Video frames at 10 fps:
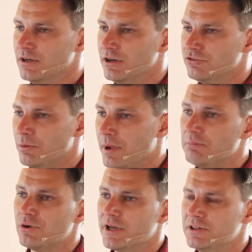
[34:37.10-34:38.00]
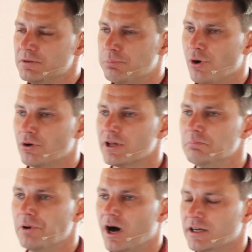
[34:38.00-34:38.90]
Remembering the broken
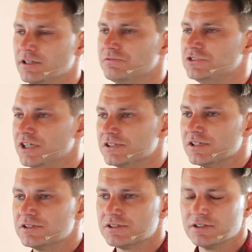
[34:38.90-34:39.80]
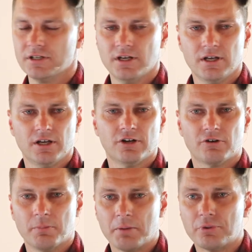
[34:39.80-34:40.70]
body of Jesus,
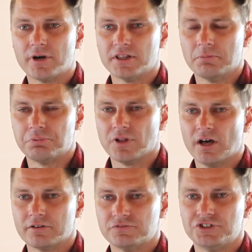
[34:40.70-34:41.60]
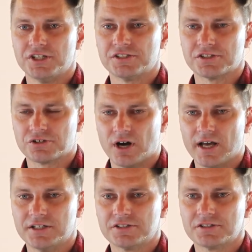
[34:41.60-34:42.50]
remembering the blood of Jesus
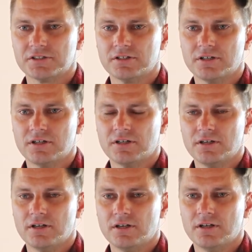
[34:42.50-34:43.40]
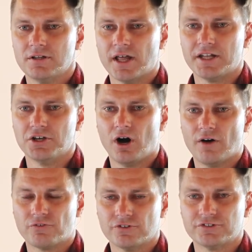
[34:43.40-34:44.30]
Christ that he
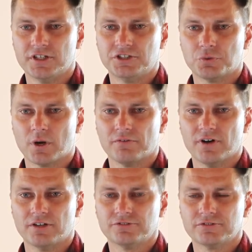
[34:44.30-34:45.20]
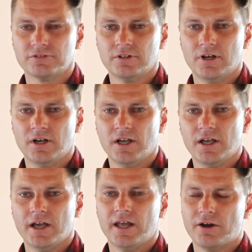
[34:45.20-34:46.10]
offers to each one of us.
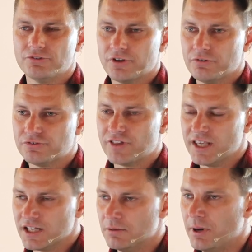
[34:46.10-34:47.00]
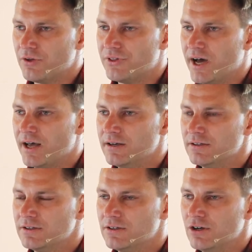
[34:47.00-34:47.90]
And as I was thinking about that
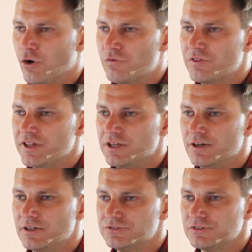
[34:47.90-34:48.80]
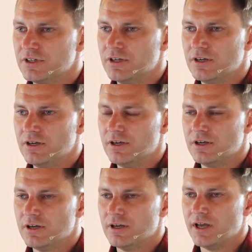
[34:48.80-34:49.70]
over the years,
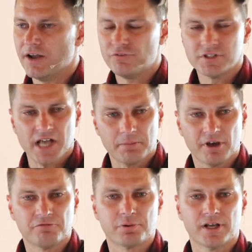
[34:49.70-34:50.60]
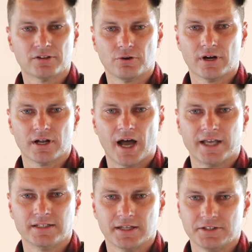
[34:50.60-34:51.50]
every time I've prayed, Lord, I
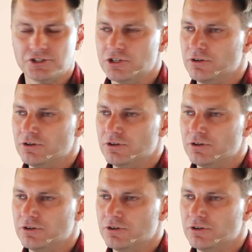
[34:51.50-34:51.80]
need you.